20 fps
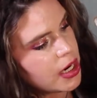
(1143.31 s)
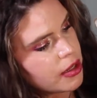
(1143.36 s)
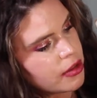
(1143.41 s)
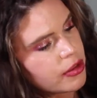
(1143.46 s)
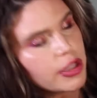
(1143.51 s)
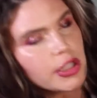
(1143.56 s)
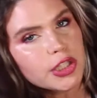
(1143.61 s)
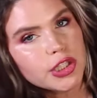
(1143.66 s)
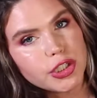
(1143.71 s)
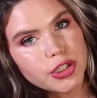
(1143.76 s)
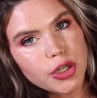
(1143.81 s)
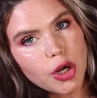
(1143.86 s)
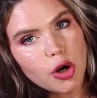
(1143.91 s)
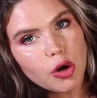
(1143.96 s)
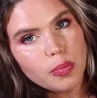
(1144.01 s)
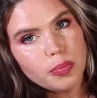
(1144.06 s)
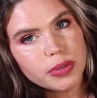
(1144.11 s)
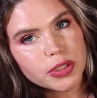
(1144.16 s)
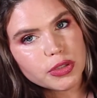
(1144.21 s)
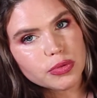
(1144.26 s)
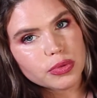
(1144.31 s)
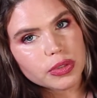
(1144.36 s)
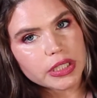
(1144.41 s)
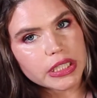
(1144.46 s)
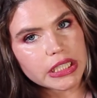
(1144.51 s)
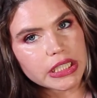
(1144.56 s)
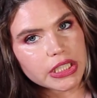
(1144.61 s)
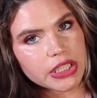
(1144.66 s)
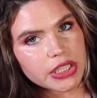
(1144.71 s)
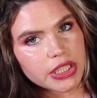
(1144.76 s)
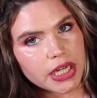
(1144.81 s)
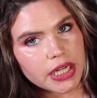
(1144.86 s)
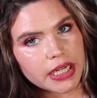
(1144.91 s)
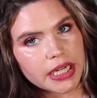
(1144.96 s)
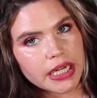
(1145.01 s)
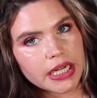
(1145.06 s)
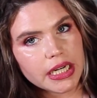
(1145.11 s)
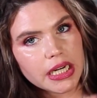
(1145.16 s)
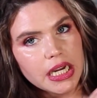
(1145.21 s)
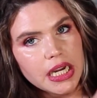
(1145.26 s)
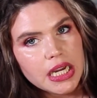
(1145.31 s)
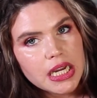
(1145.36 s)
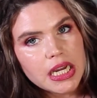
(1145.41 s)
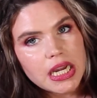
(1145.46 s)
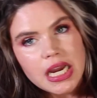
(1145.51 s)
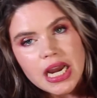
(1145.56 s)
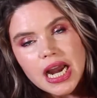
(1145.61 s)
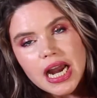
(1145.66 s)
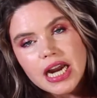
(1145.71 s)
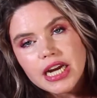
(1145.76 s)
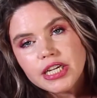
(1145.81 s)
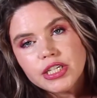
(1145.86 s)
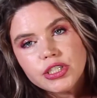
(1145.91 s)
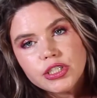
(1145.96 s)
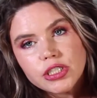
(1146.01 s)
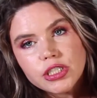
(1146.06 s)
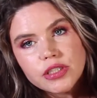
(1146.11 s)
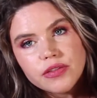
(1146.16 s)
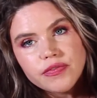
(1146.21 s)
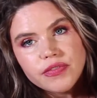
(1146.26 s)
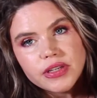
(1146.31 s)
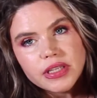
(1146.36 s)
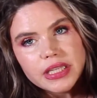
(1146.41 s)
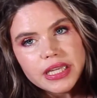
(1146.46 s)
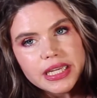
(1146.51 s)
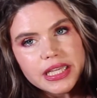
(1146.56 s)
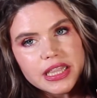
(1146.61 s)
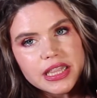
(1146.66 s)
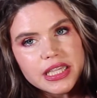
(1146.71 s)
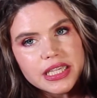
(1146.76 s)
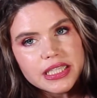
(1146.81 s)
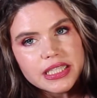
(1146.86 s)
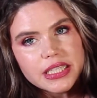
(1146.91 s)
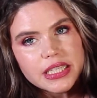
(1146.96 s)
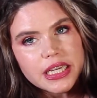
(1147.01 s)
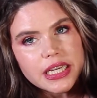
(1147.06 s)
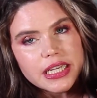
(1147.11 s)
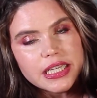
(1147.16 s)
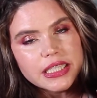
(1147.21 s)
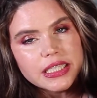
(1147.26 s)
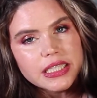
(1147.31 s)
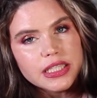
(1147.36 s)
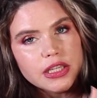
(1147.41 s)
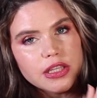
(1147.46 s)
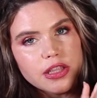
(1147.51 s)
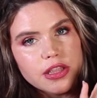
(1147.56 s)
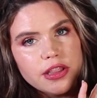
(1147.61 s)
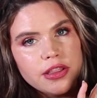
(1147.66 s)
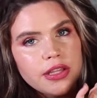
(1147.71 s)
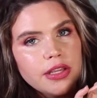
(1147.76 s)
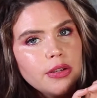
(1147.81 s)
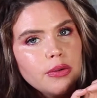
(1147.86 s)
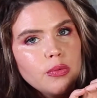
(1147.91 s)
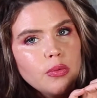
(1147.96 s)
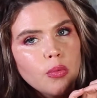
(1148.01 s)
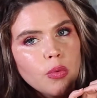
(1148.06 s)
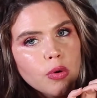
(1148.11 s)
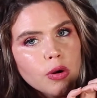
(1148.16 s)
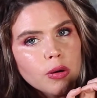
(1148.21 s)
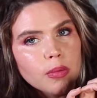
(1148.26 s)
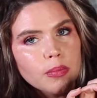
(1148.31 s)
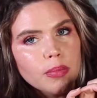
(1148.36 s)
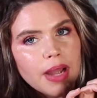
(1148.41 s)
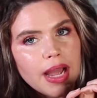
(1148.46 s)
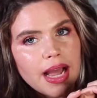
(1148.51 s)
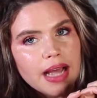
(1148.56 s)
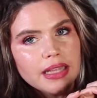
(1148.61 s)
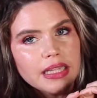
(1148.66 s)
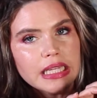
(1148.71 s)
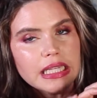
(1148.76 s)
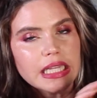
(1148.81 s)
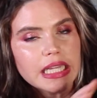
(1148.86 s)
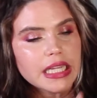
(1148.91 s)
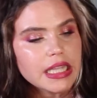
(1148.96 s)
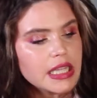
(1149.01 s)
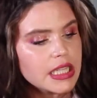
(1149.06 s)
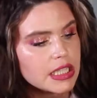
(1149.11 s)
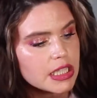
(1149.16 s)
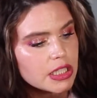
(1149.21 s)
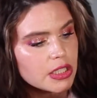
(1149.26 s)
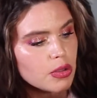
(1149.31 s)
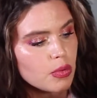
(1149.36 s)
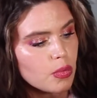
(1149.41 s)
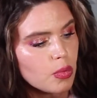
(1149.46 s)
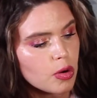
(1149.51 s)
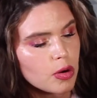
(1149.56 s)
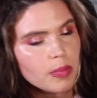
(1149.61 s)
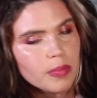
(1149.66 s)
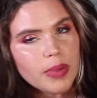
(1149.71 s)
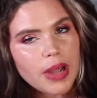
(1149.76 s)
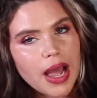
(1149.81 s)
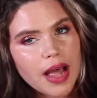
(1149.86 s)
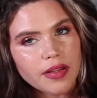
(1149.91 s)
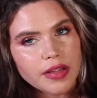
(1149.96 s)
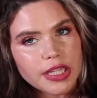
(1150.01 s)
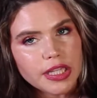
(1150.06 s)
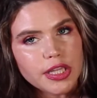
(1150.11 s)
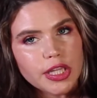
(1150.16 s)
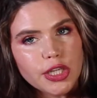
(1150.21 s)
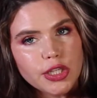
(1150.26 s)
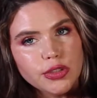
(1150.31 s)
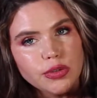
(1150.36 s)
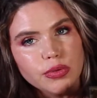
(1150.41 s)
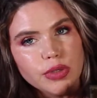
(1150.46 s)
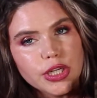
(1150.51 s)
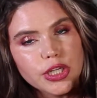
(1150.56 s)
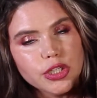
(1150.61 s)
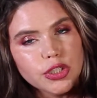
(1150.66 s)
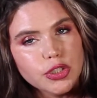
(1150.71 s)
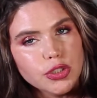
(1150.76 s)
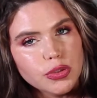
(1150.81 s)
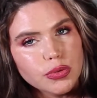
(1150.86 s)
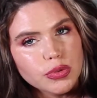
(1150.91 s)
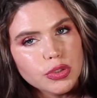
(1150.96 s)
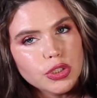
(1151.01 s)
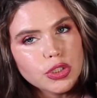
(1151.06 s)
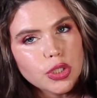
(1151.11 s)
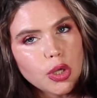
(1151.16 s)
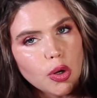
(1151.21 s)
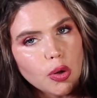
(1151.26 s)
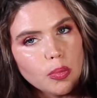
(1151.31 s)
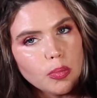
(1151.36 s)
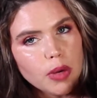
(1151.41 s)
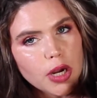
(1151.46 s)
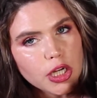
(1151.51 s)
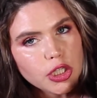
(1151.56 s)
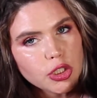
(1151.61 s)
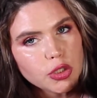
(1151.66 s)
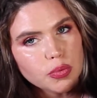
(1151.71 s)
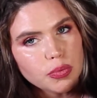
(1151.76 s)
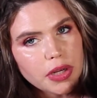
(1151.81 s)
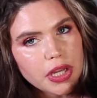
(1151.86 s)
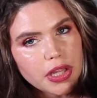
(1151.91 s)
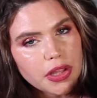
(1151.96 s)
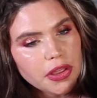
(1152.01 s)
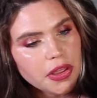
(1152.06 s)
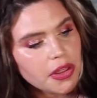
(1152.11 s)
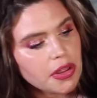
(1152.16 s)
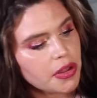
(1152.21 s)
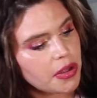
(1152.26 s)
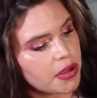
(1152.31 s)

This taupe is really stunning. I just feel like this is the warm palette. Like, this is a warm palette that you can do so much with.